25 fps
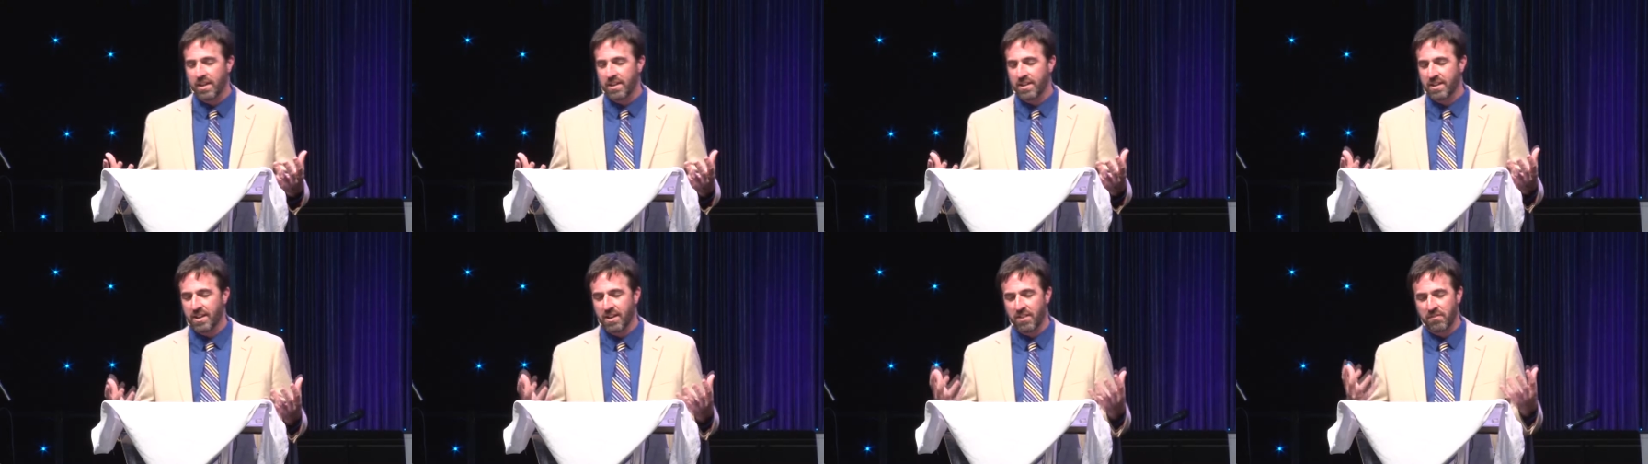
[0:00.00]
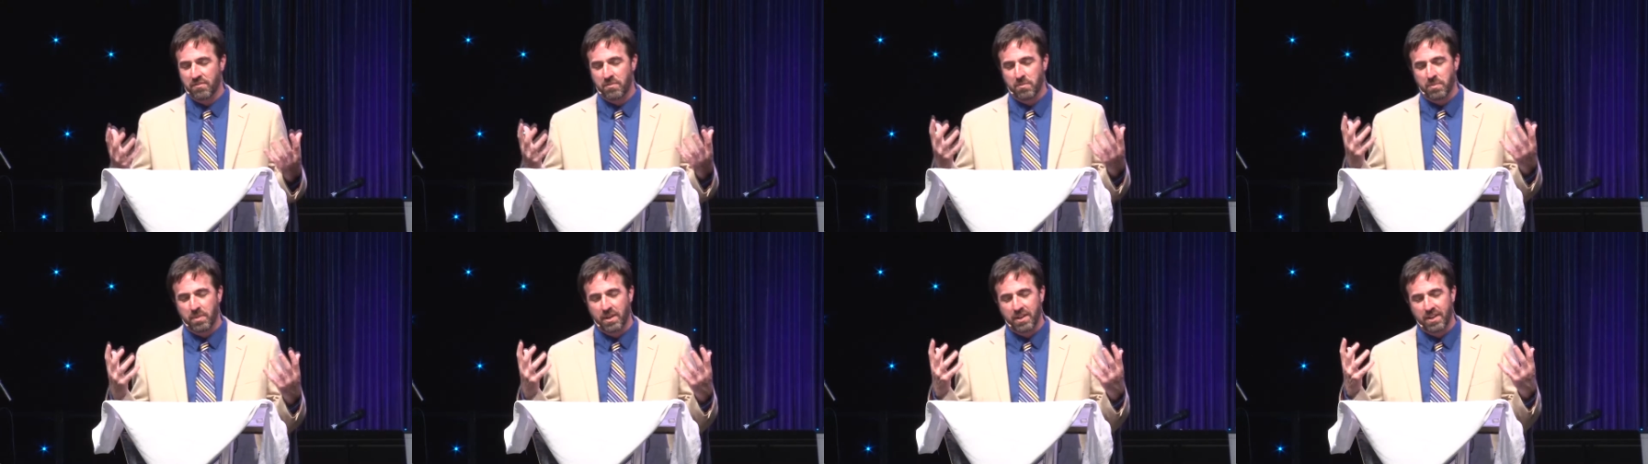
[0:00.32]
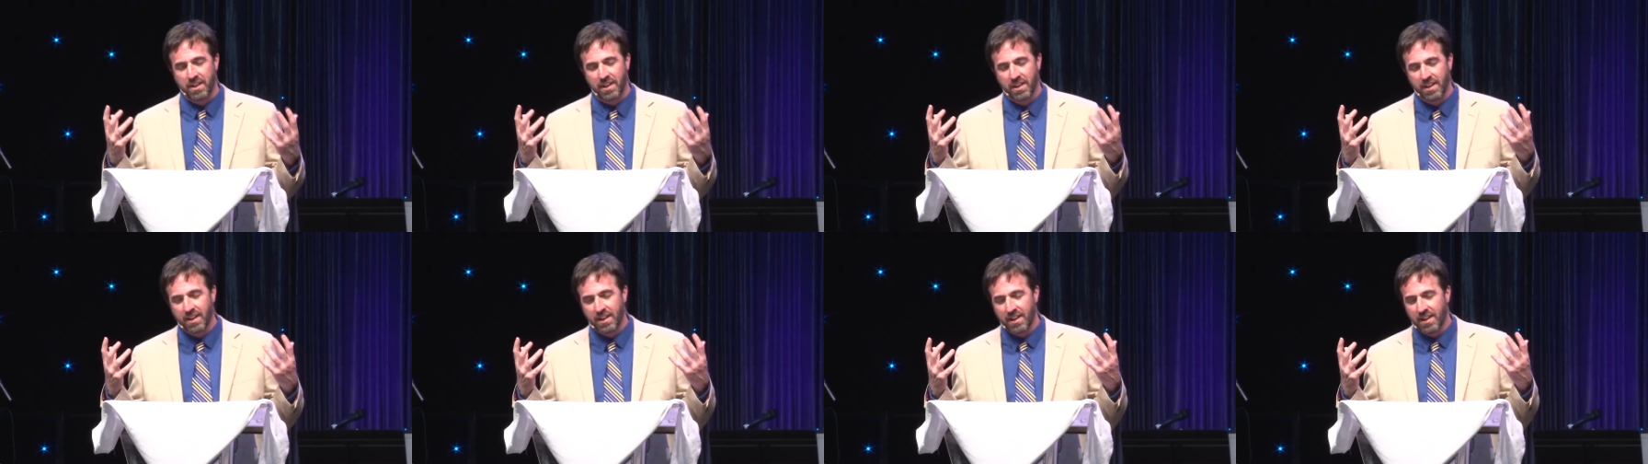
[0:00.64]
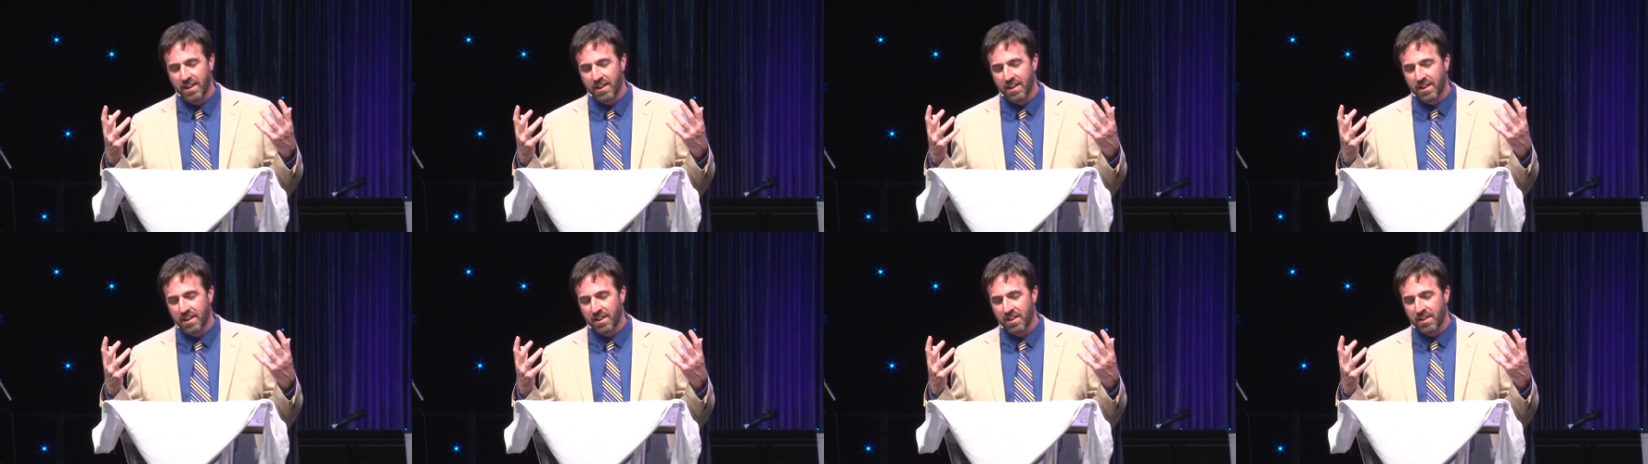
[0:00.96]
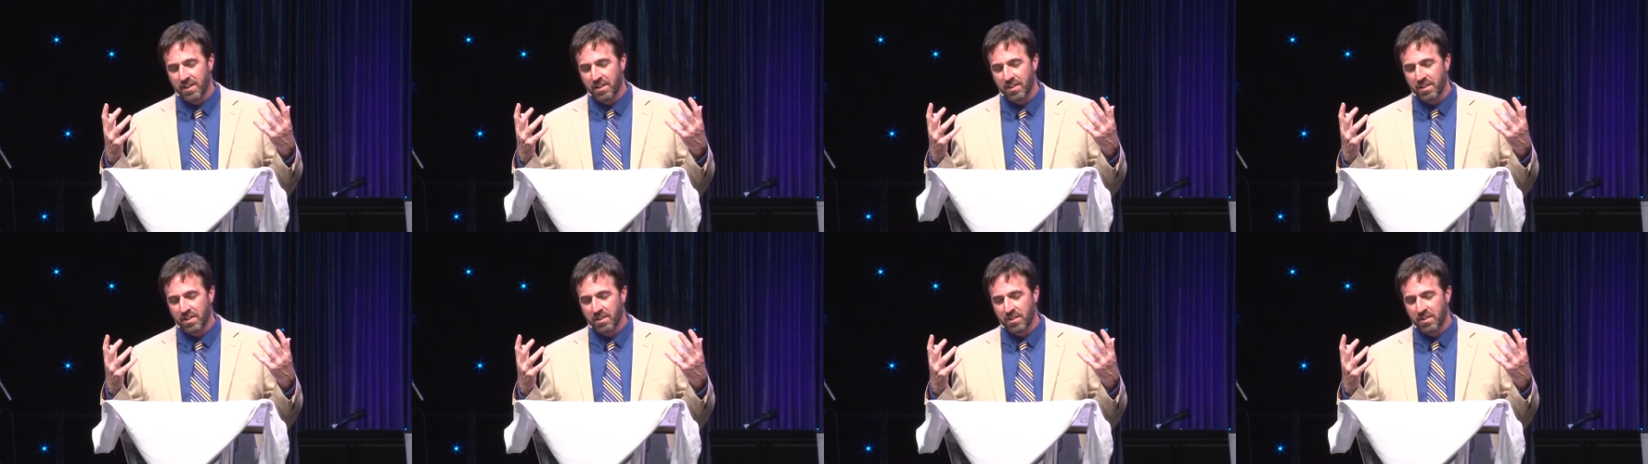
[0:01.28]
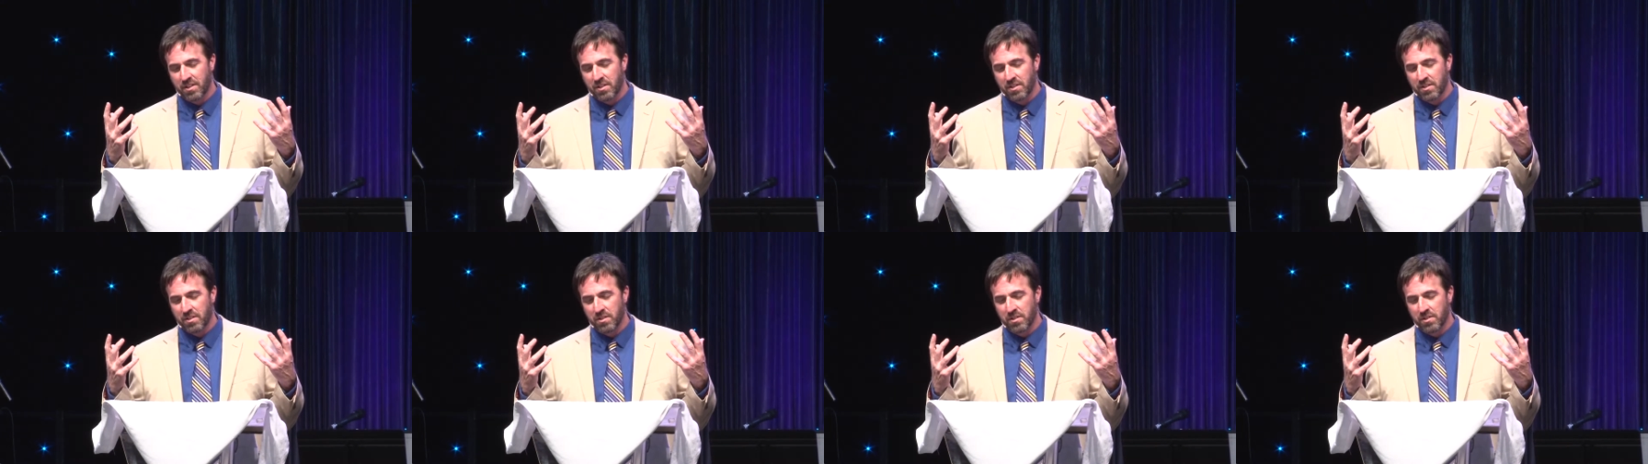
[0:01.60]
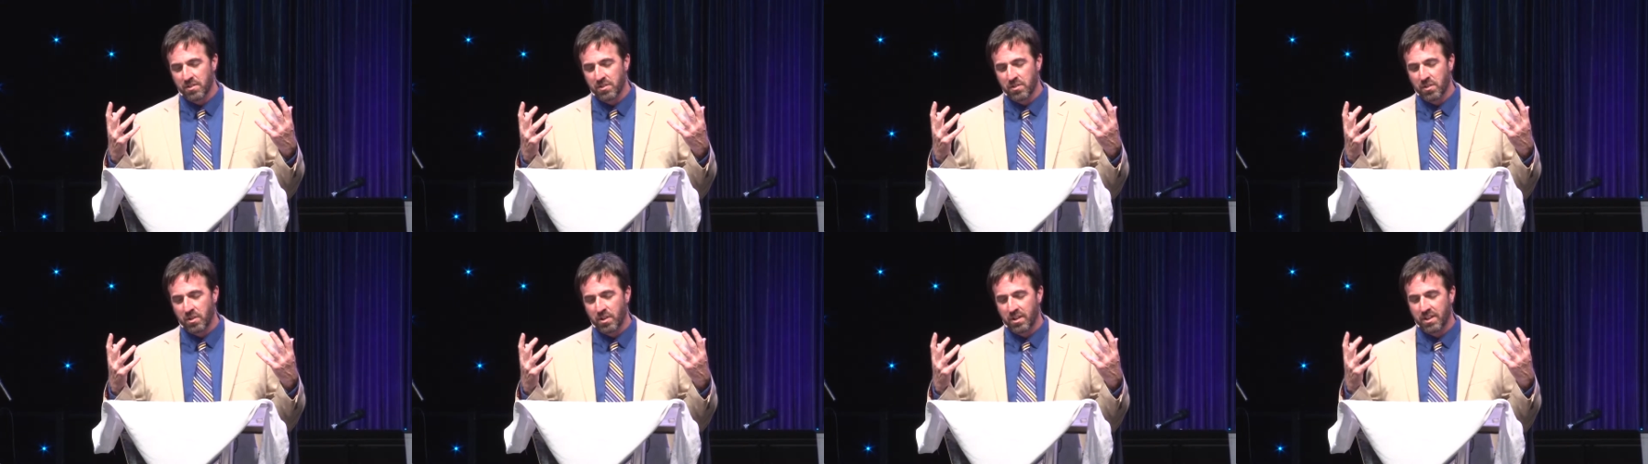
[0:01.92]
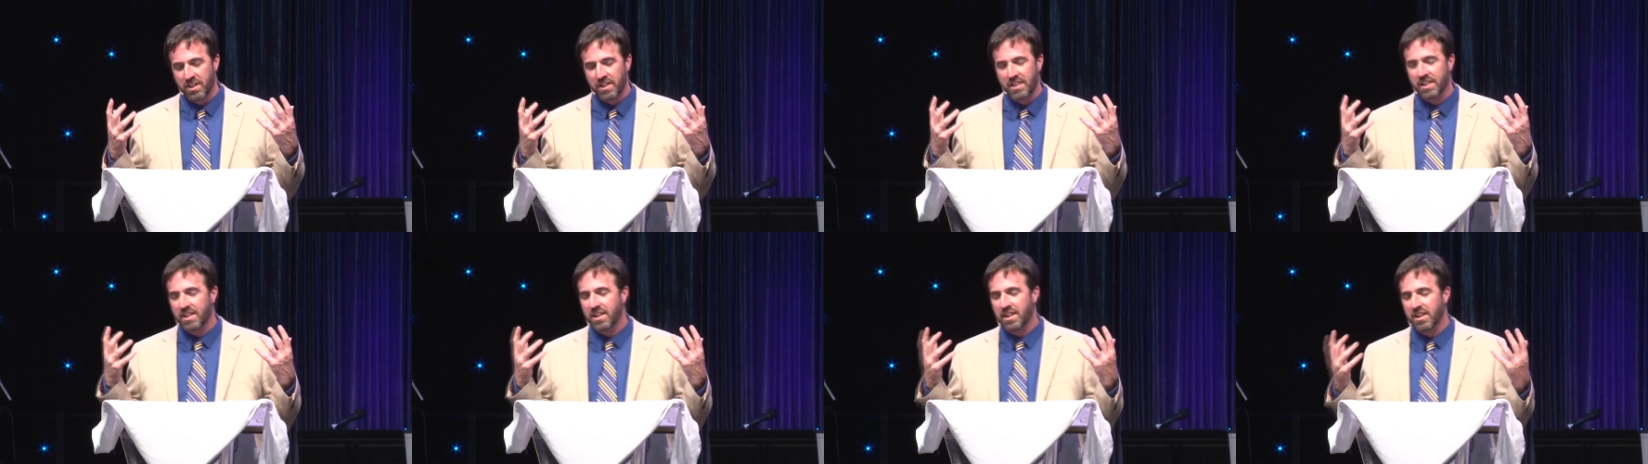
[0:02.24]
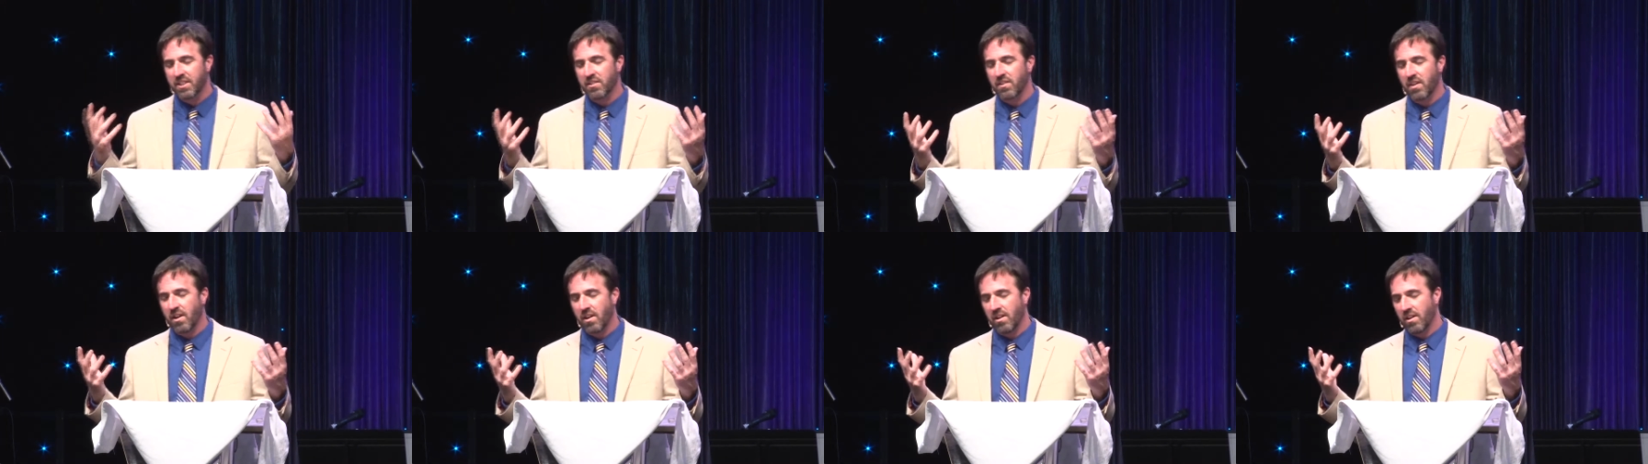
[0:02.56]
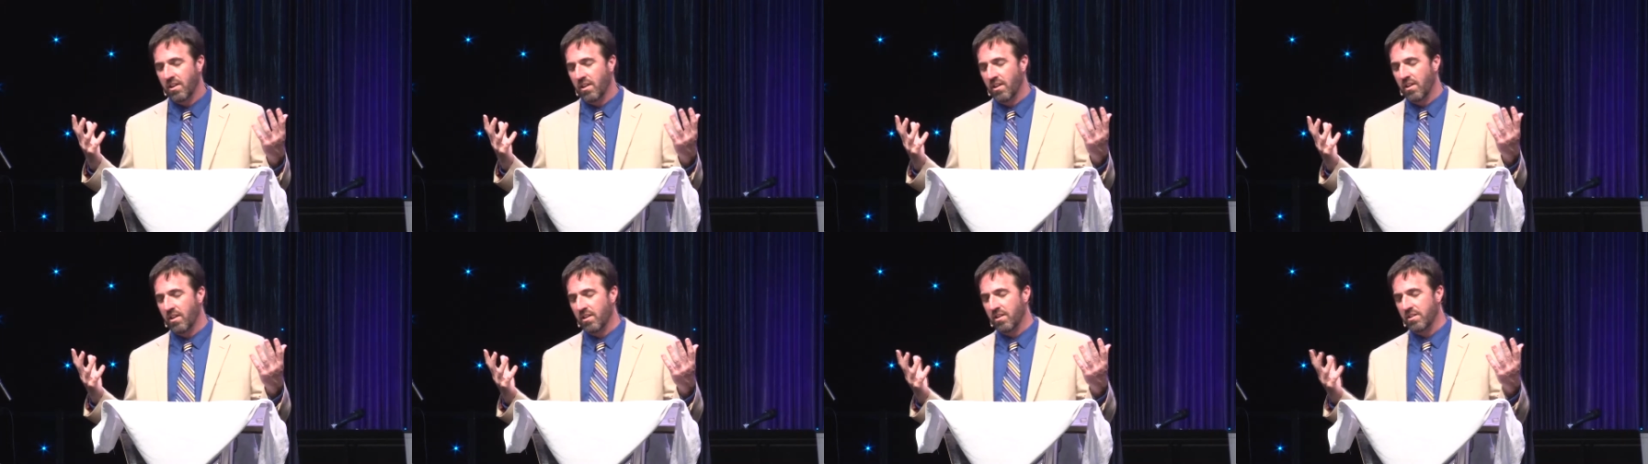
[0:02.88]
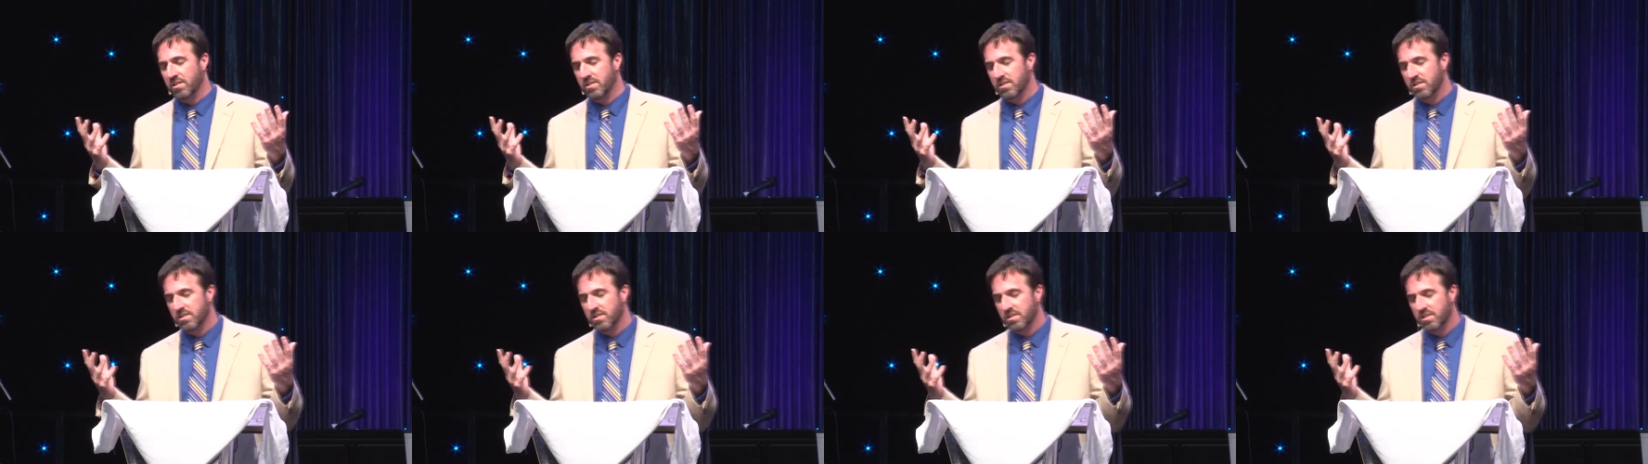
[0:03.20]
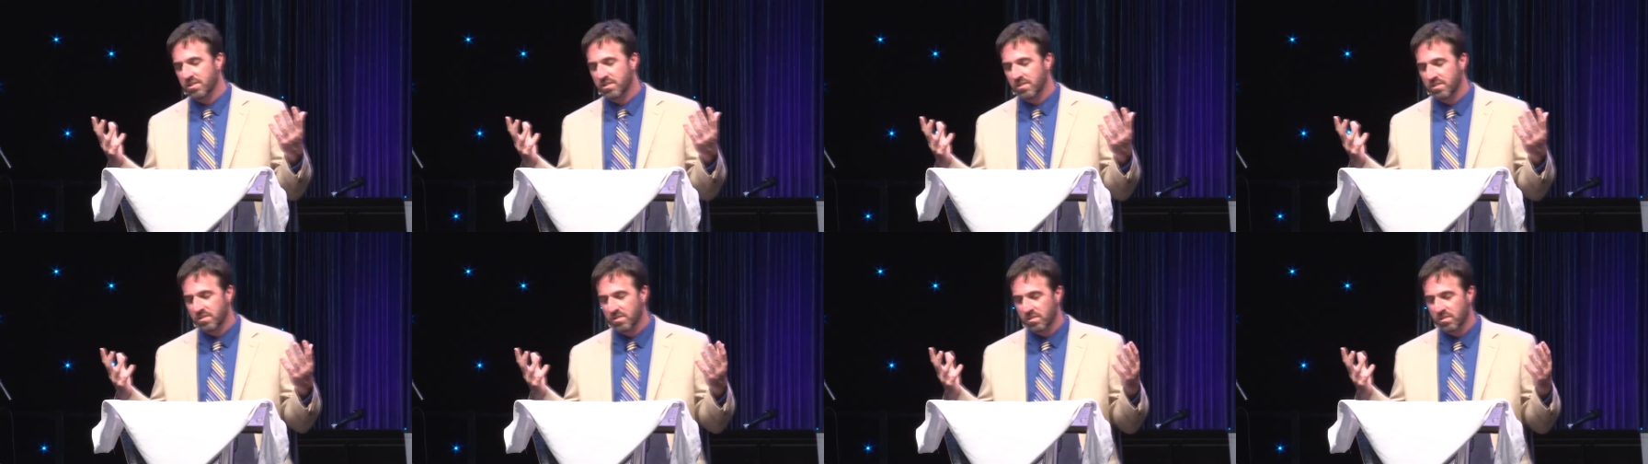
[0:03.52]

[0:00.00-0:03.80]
enough. But Lord, hear our hearts.